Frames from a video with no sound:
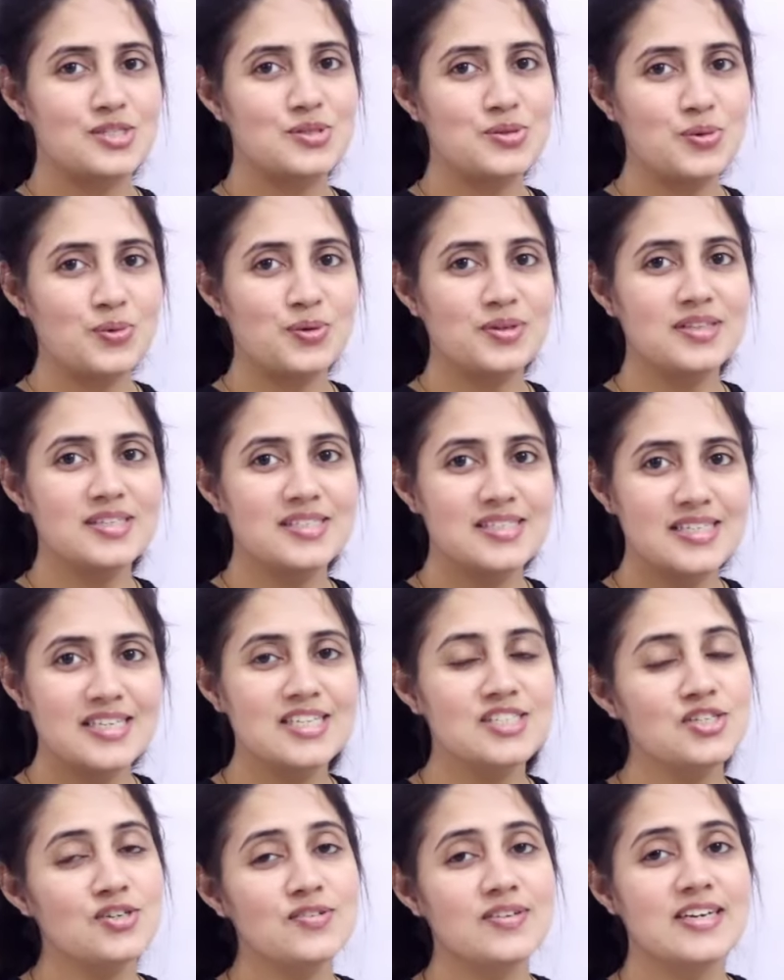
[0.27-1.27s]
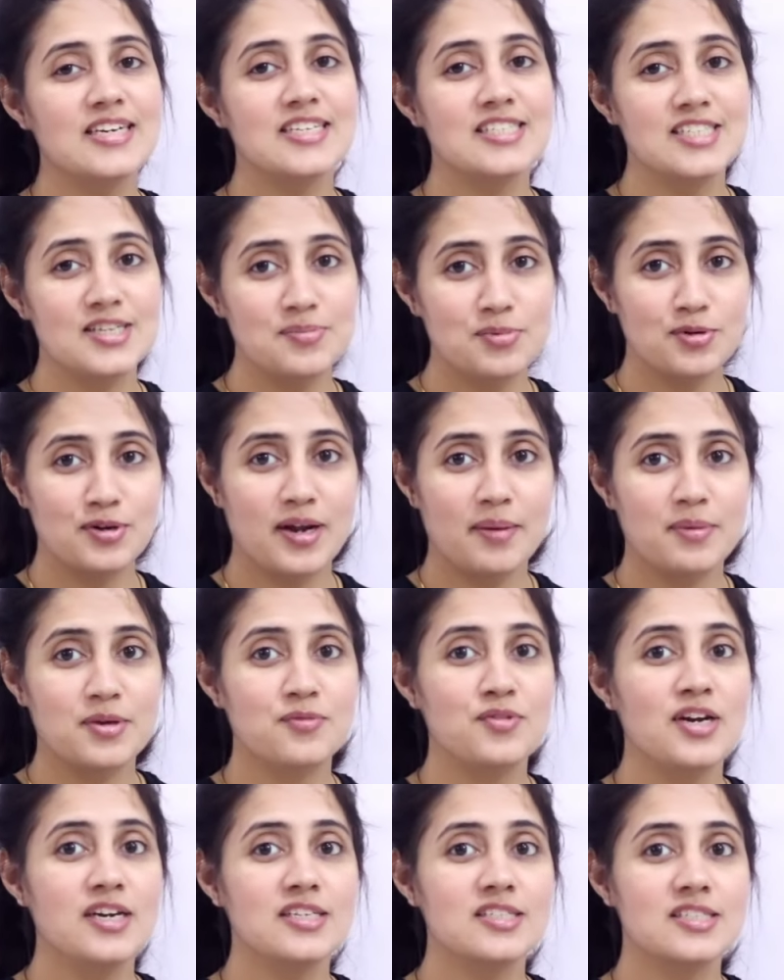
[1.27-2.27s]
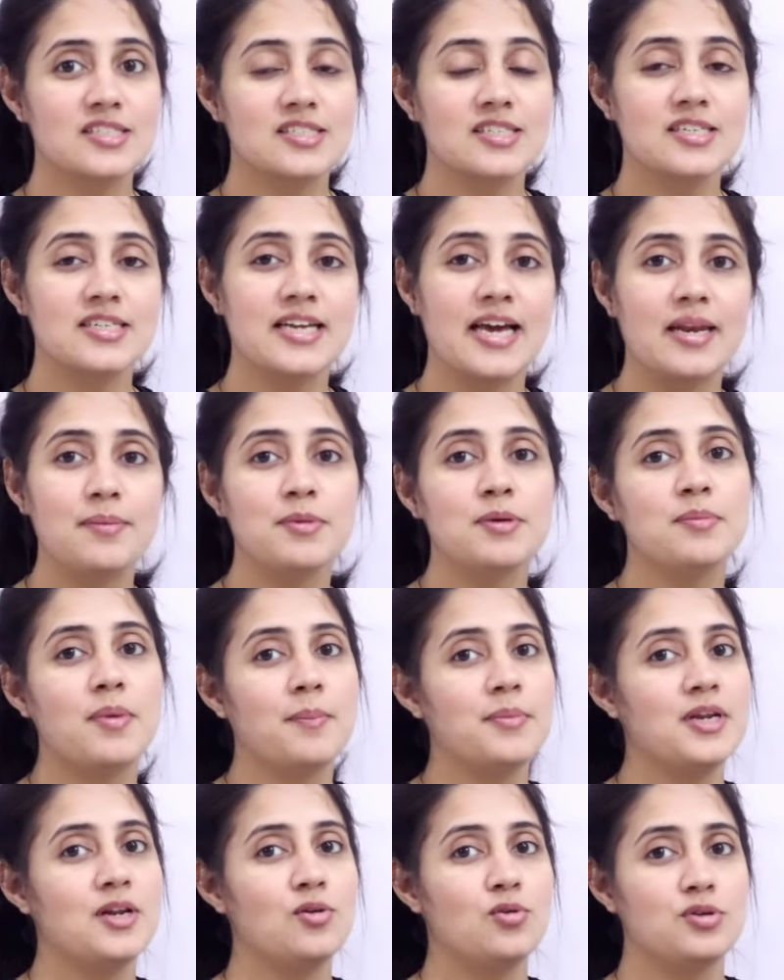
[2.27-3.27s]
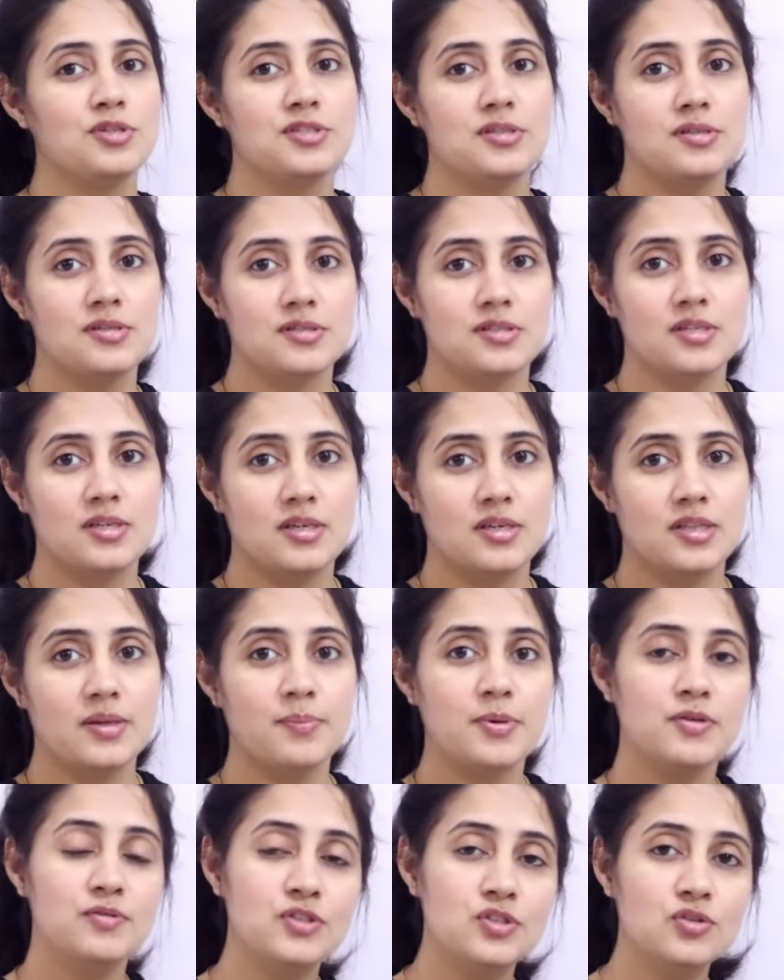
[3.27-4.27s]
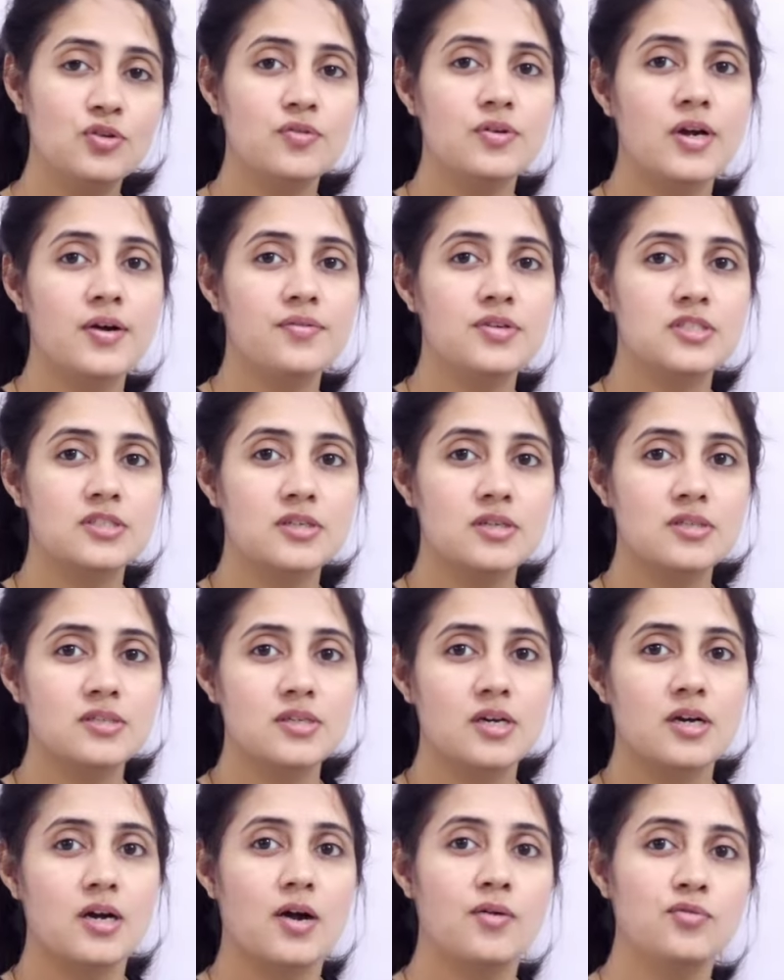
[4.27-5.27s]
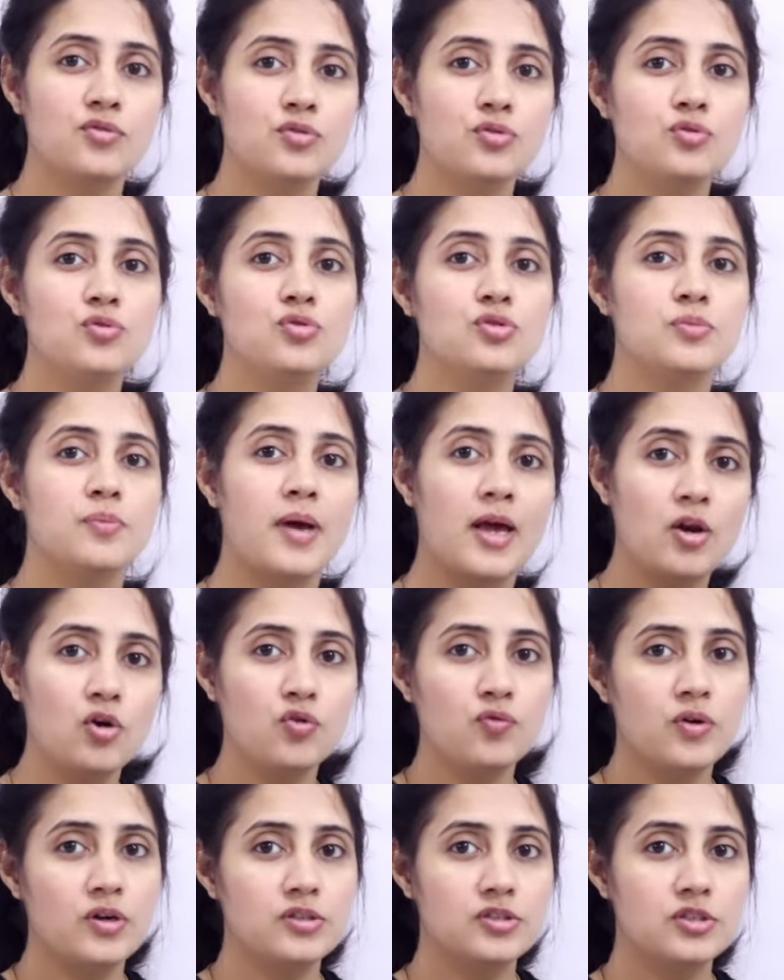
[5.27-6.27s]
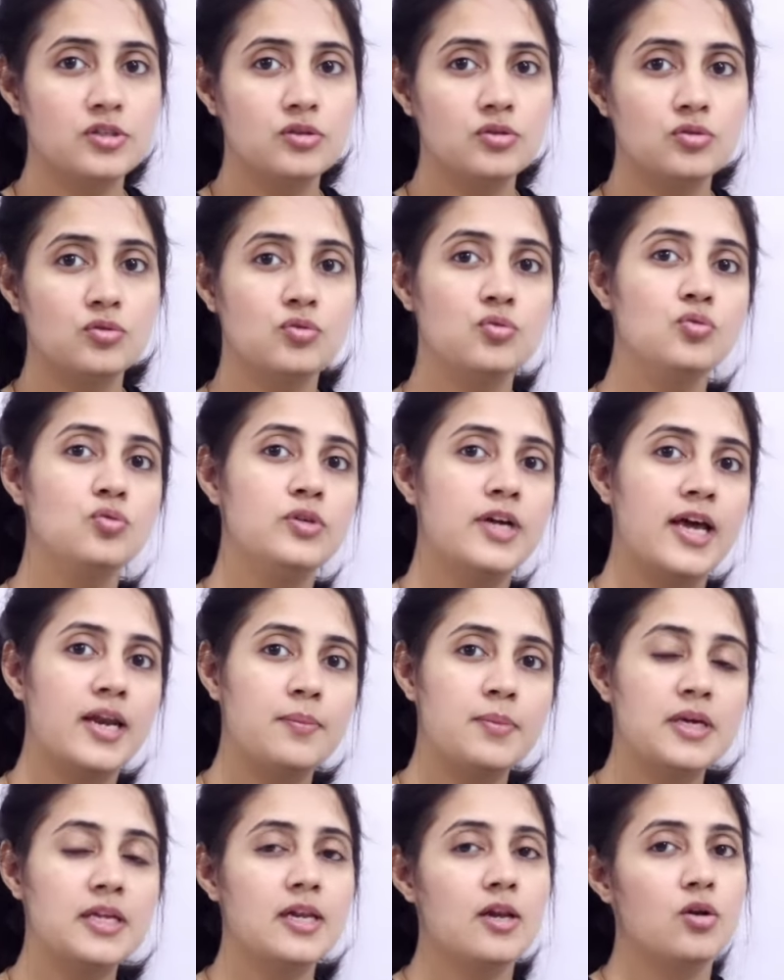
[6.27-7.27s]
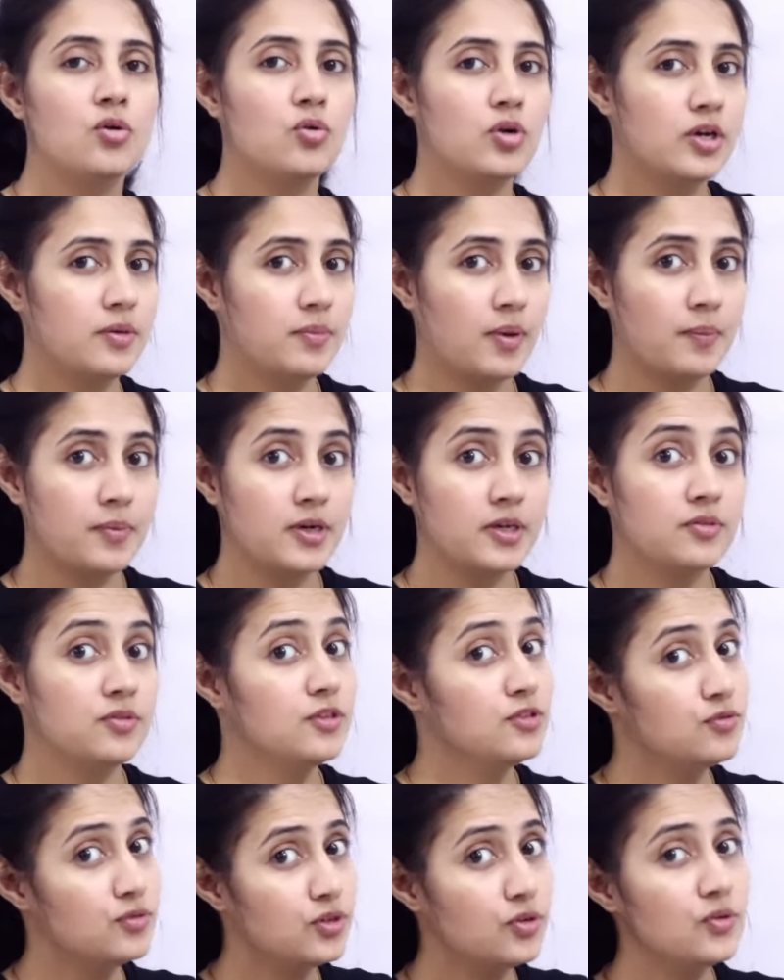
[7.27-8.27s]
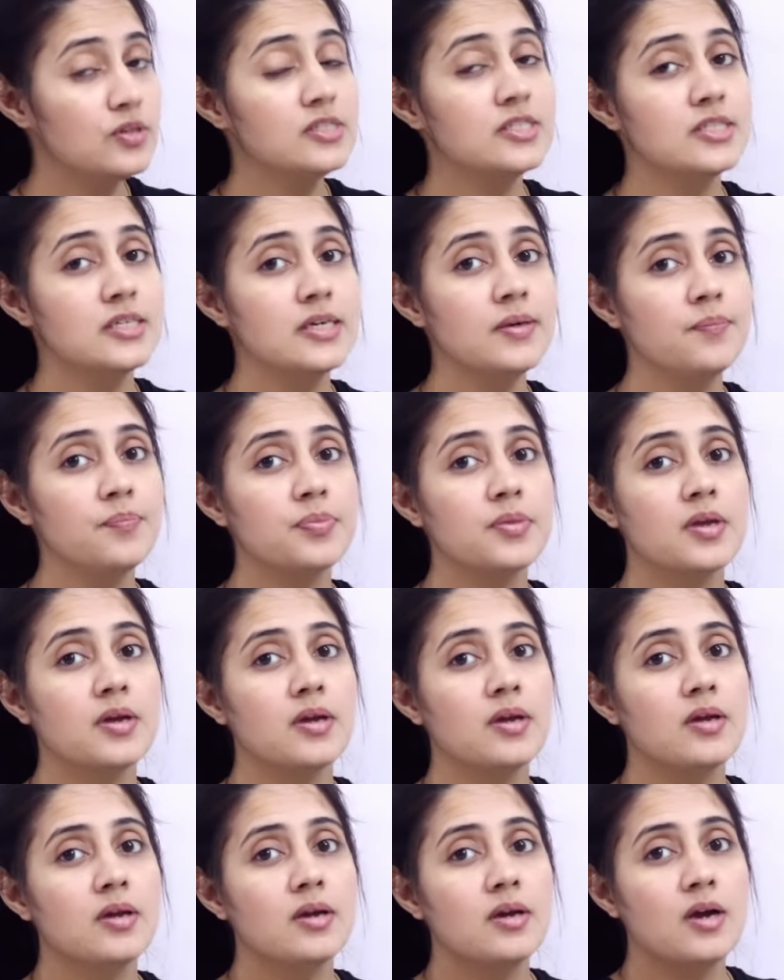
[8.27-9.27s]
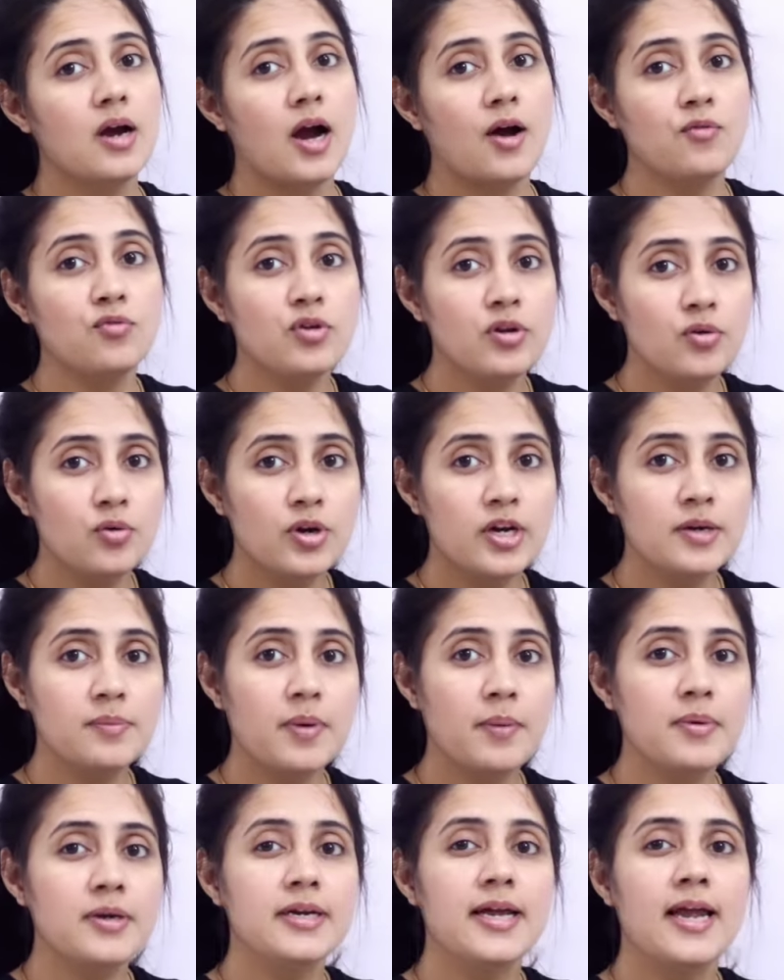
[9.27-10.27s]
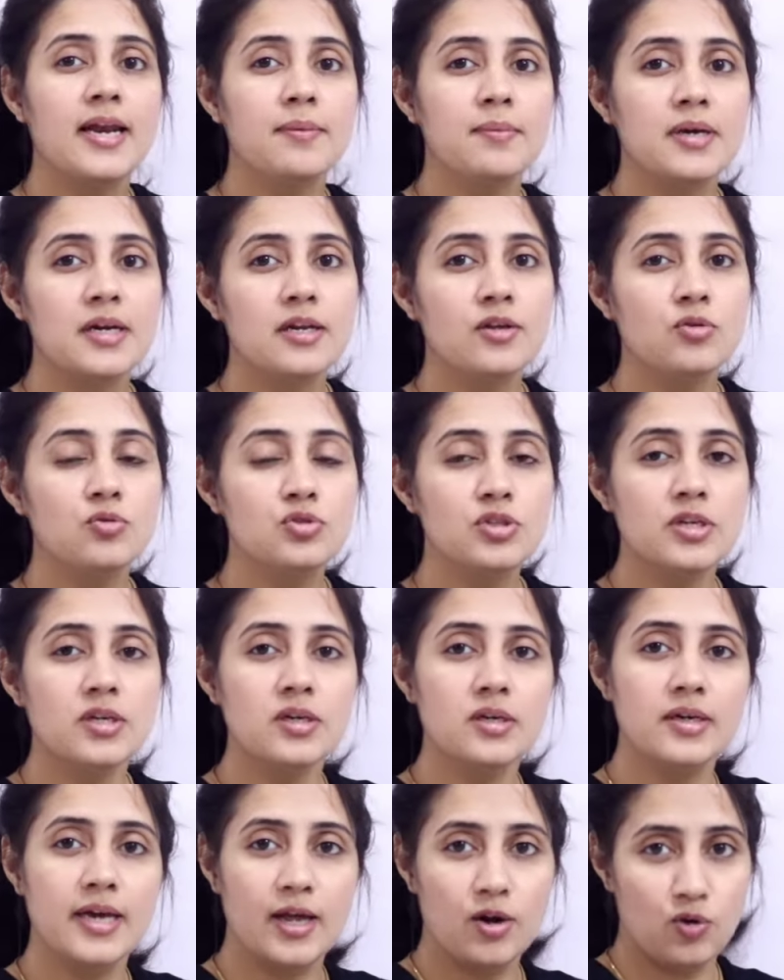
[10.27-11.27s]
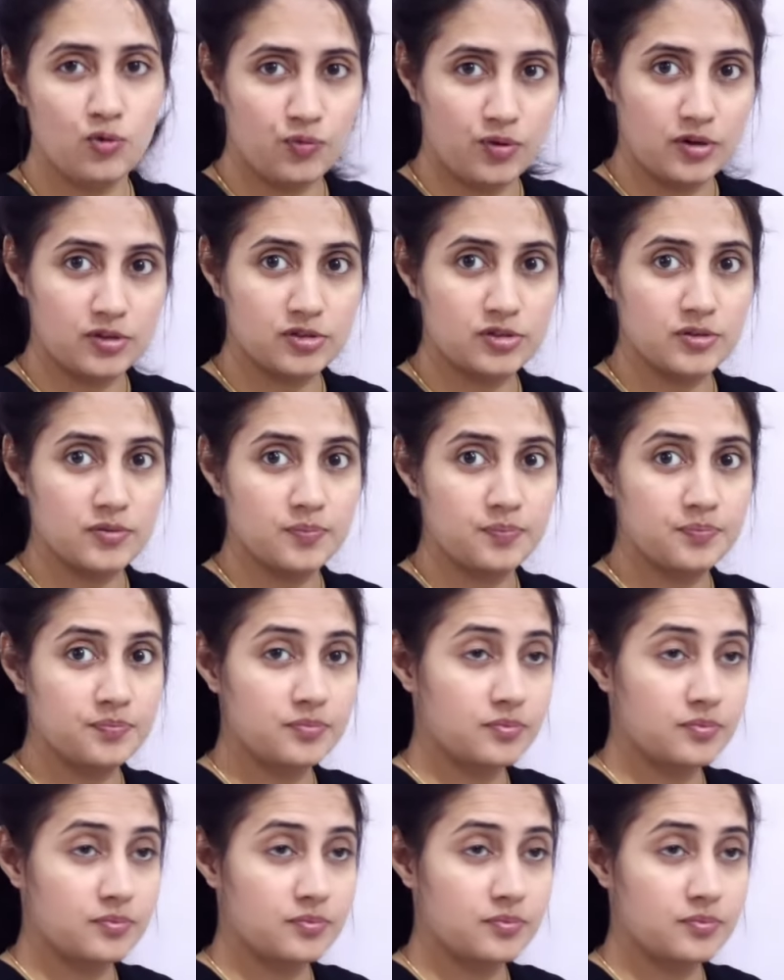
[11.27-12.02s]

So, in the series of learning C programming, we are discussing dynamic memory allocation in C. In the previous video, we have discussed how to use malloc function to dynamically allocate memory. In this video, we will see how to allocate memory dynamically using calloc function.